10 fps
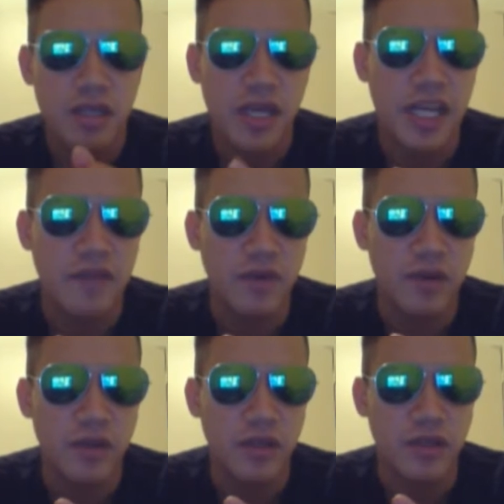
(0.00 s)
And I've
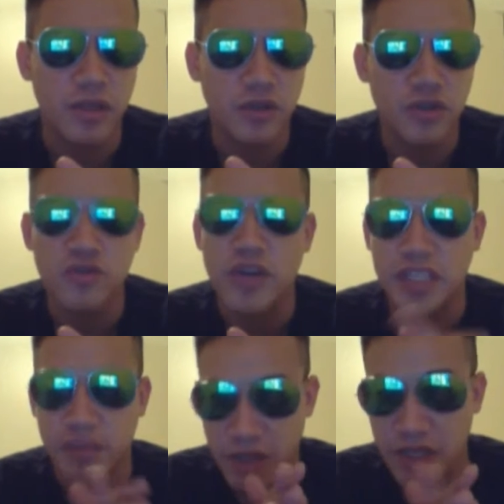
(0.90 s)
uh, also tried
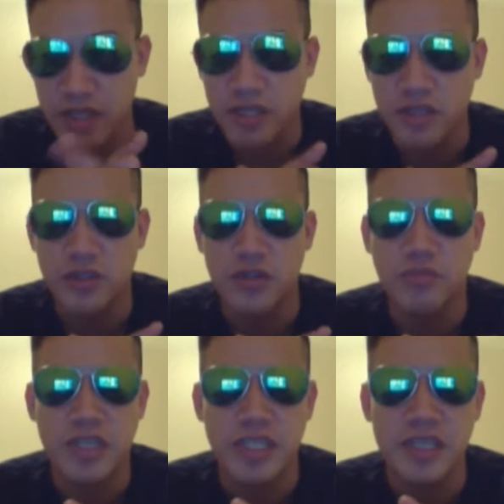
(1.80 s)
some other things too,
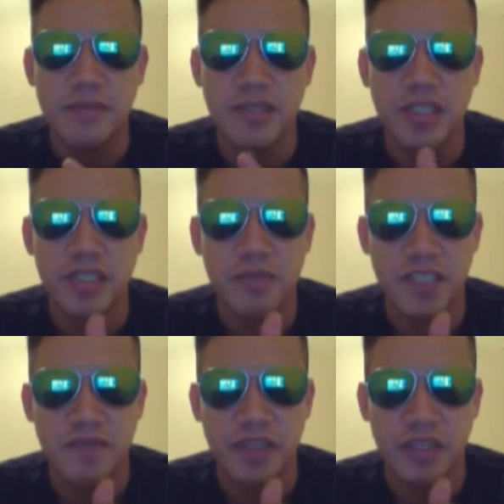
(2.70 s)
but DMT
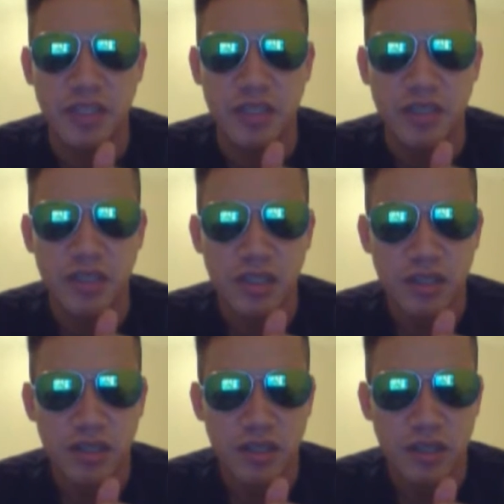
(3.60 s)
specifically,
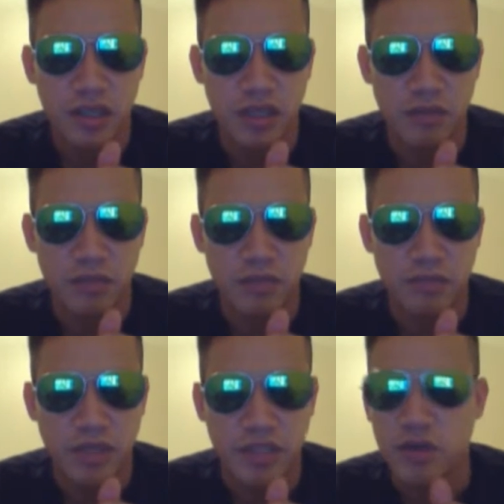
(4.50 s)
um,
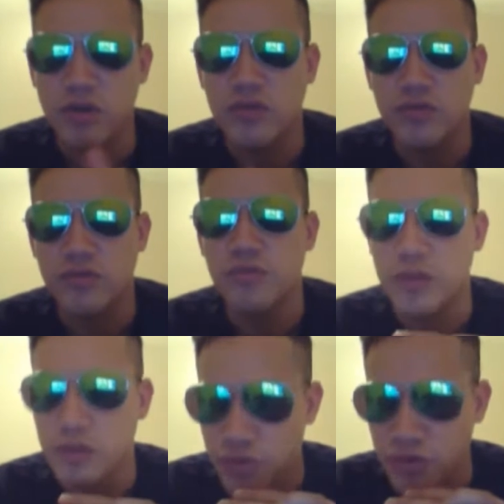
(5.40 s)
it's all
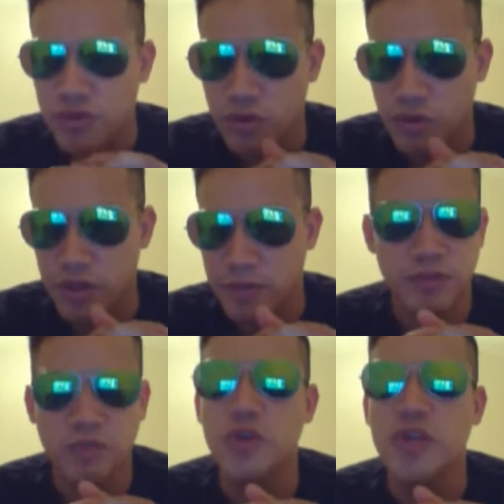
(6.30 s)
real true story. It's
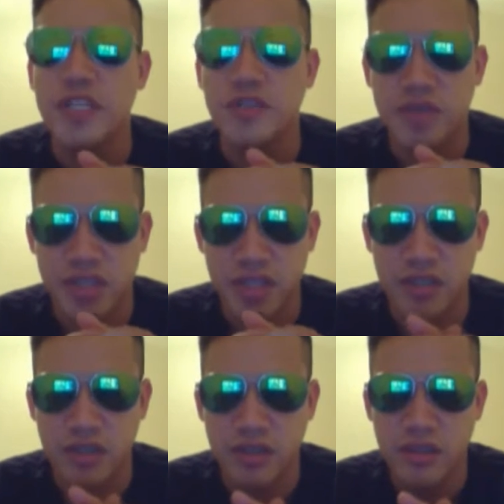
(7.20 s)
a real
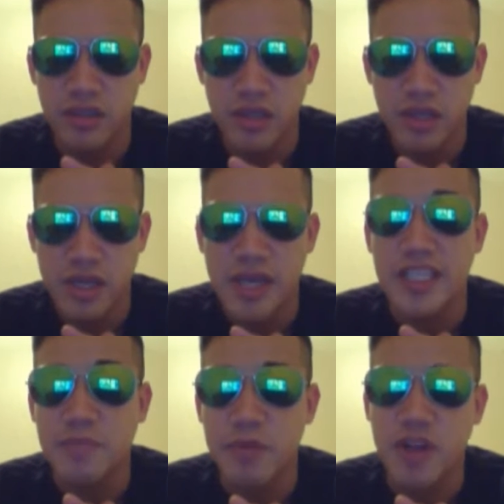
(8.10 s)
interesting
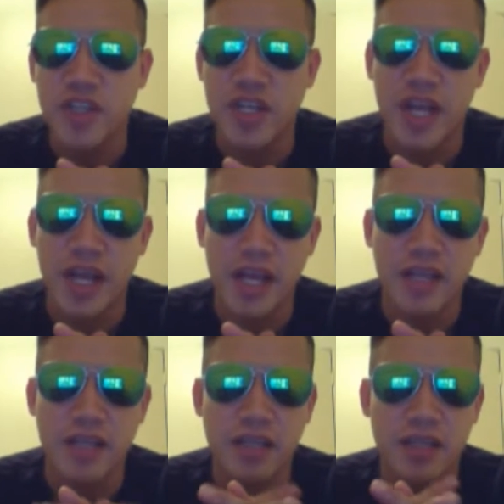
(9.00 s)
experience that I had.